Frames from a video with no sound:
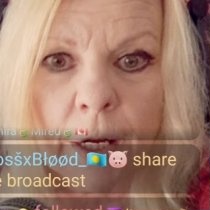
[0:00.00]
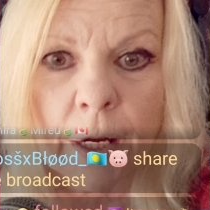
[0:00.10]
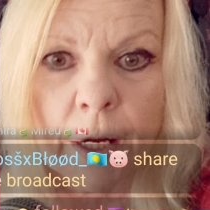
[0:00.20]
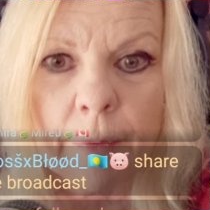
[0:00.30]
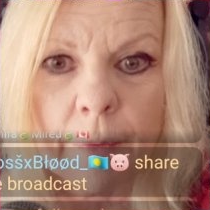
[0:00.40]
and
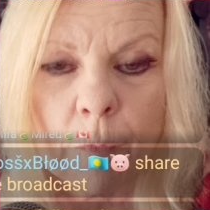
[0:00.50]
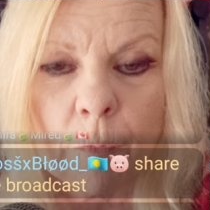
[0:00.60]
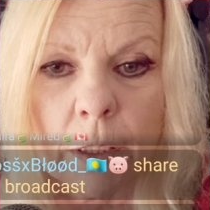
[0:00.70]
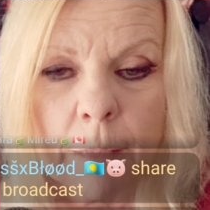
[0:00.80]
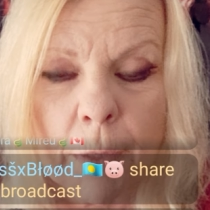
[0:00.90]
really it
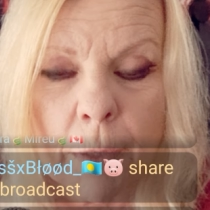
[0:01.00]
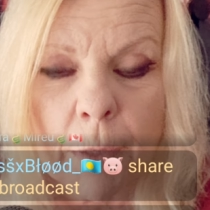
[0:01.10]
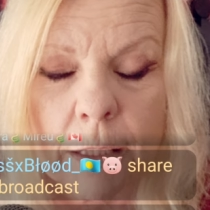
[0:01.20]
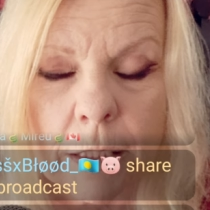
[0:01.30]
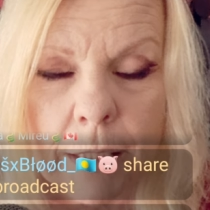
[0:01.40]

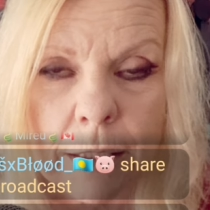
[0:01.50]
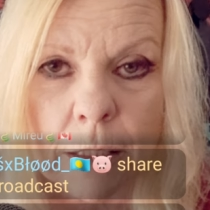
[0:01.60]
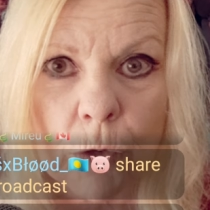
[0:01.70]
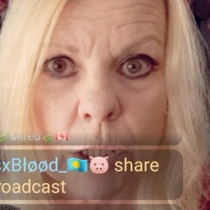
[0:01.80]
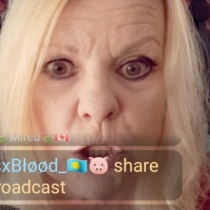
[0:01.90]
takes a
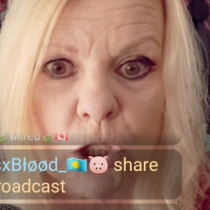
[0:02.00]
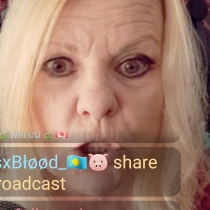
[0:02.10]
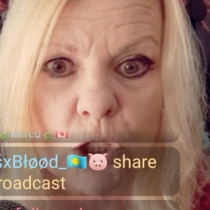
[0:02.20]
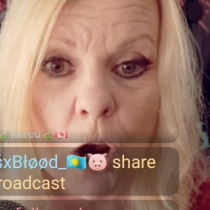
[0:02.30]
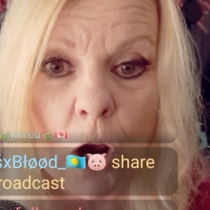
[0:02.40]
screenshot
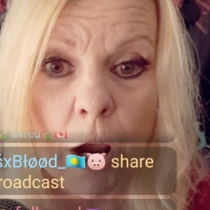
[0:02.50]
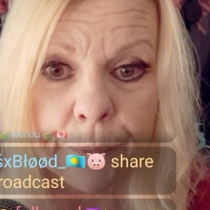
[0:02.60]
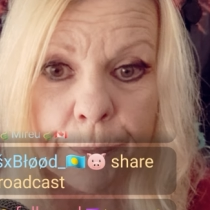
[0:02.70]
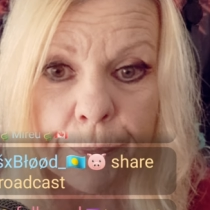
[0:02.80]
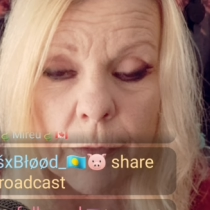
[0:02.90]

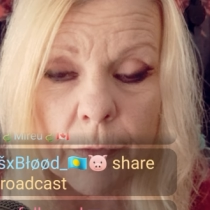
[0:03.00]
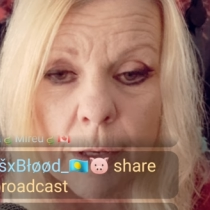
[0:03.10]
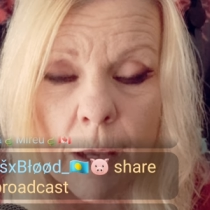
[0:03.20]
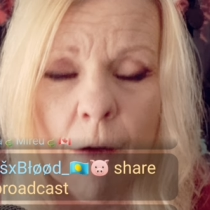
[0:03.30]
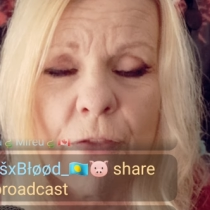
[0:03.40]
of
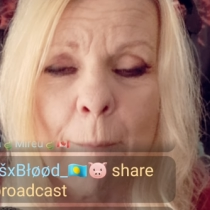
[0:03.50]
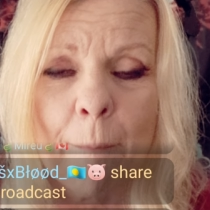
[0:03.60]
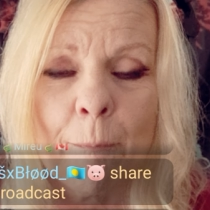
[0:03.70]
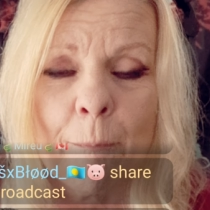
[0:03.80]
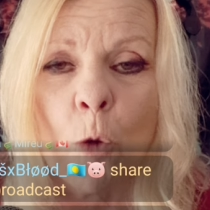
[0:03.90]
that
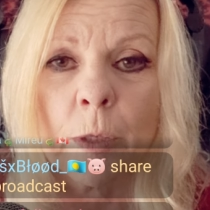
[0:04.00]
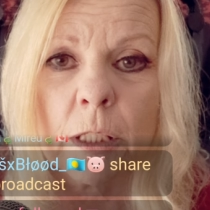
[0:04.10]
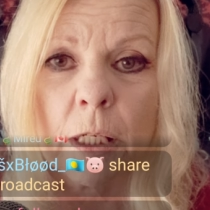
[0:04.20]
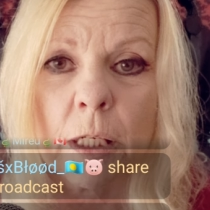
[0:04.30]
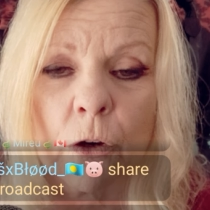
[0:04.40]
moment
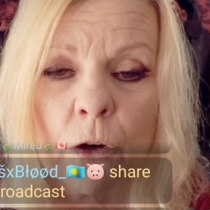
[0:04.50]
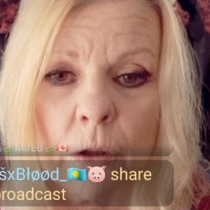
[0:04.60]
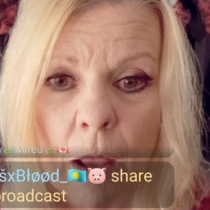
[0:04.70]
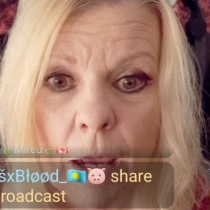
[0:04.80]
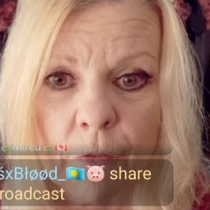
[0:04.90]

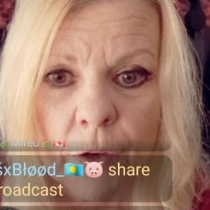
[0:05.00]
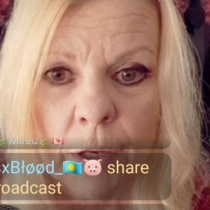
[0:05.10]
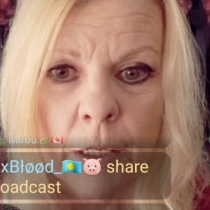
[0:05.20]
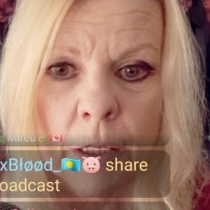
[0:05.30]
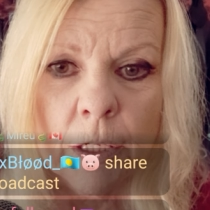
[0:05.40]
live.
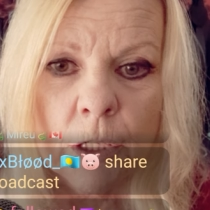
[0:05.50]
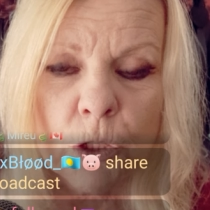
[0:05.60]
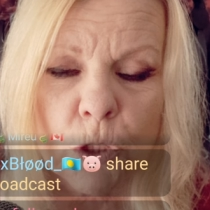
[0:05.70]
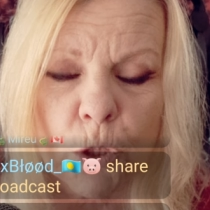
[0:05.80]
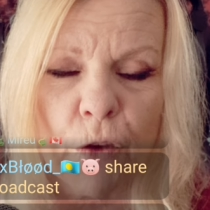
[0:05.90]

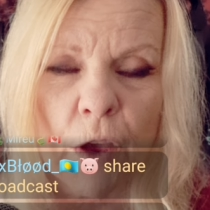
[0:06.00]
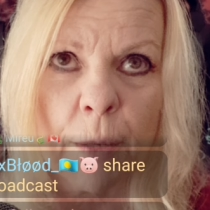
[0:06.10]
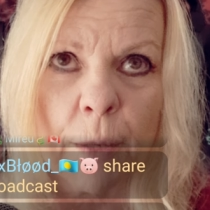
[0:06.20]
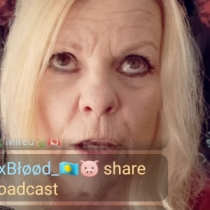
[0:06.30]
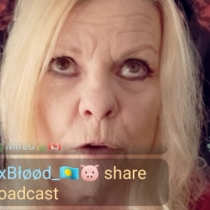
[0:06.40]
Something
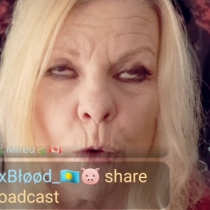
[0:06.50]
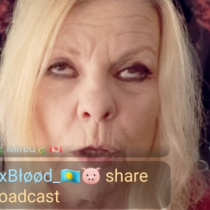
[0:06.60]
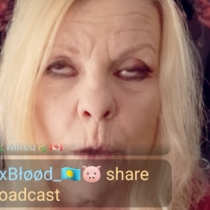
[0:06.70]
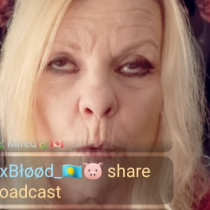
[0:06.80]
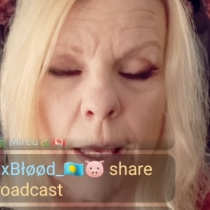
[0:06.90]
you really want
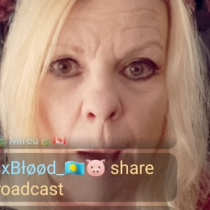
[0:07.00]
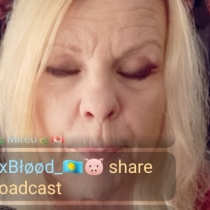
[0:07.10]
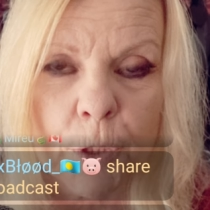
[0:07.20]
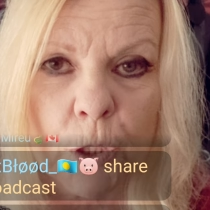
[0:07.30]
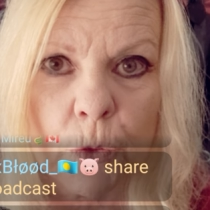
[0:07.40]
to
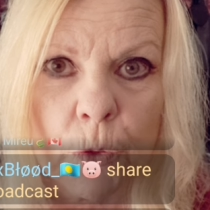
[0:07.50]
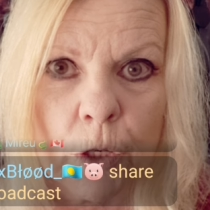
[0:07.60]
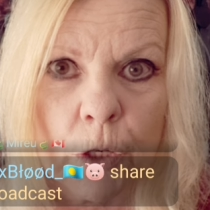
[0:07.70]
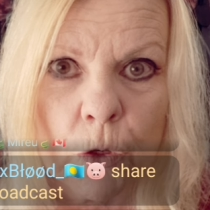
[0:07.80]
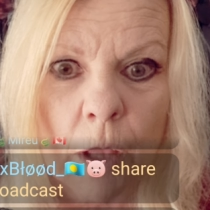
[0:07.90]
capture
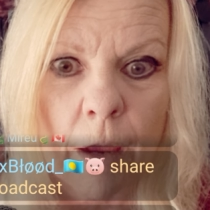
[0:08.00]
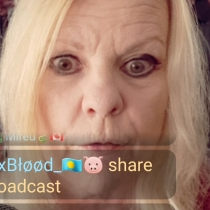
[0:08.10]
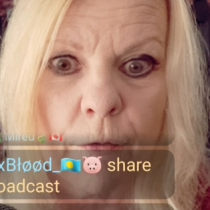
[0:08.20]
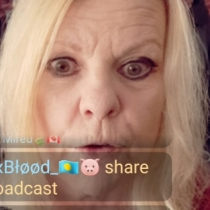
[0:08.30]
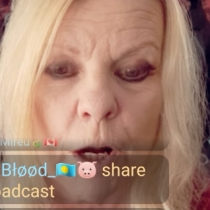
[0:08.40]
live, you
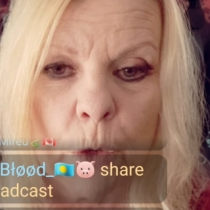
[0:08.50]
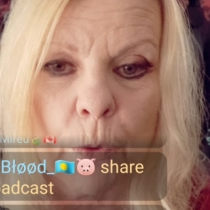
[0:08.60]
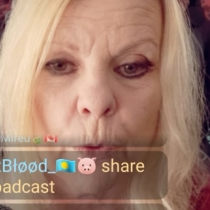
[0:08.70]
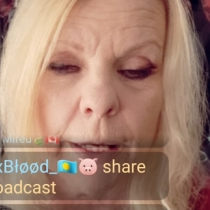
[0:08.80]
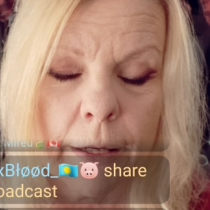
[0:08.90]
can
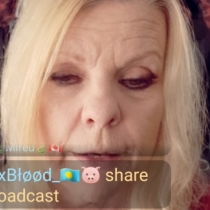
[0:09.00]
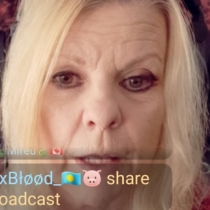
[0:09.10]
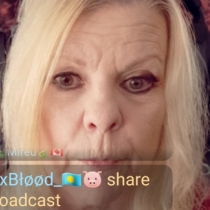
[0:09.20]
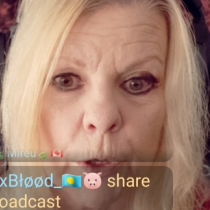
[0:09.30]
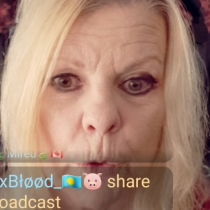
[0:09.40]
hit that record
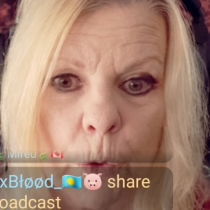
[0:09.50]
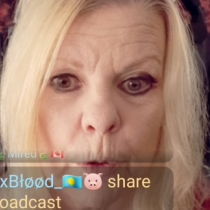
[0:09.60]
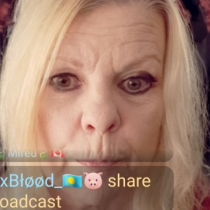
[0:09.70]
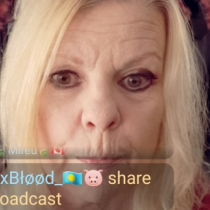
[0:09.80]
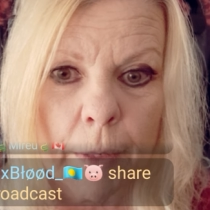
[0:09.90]

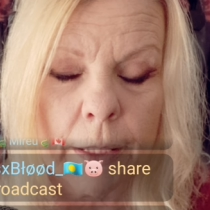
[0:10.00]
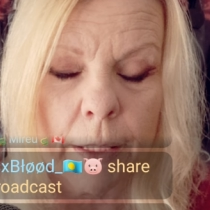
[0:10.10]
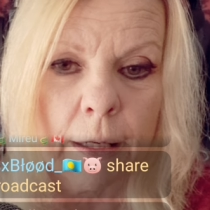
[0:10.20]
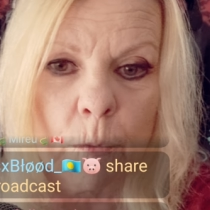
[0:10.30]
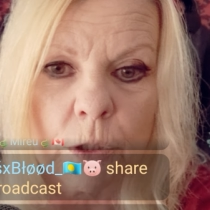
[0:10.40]
and it will
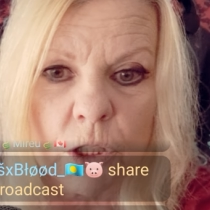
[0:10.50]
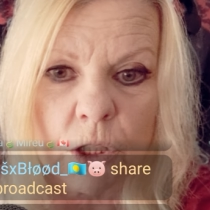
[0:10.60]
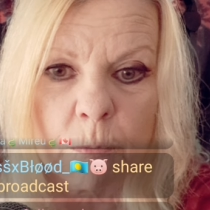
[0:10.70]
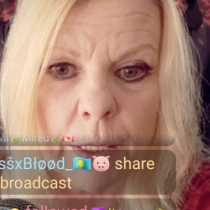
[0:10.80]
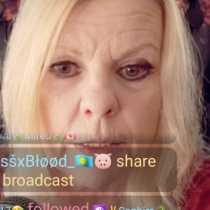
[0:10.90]
just
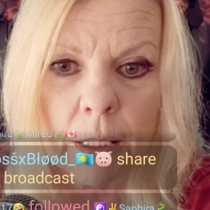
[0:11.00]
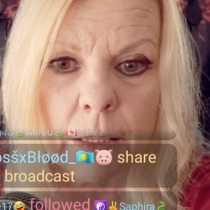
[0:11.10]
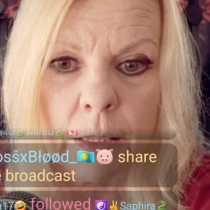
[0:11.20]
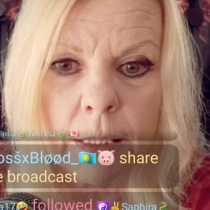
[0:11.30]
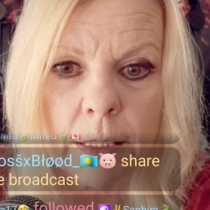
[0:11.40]

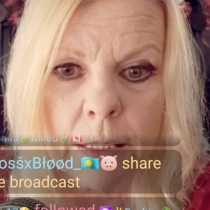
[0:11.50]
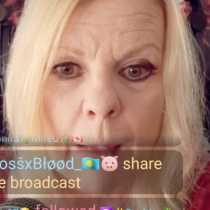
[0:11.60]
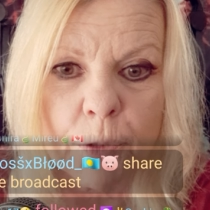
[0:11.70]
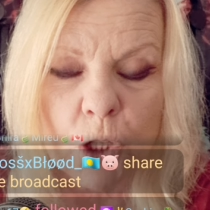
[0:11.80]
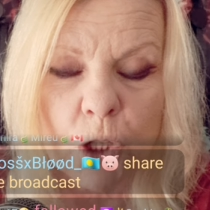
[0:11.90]

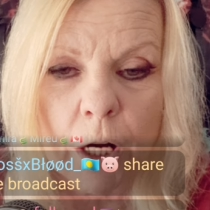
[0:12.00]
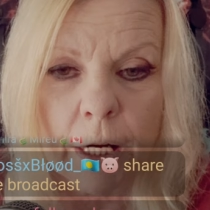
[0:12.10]
snapshot it.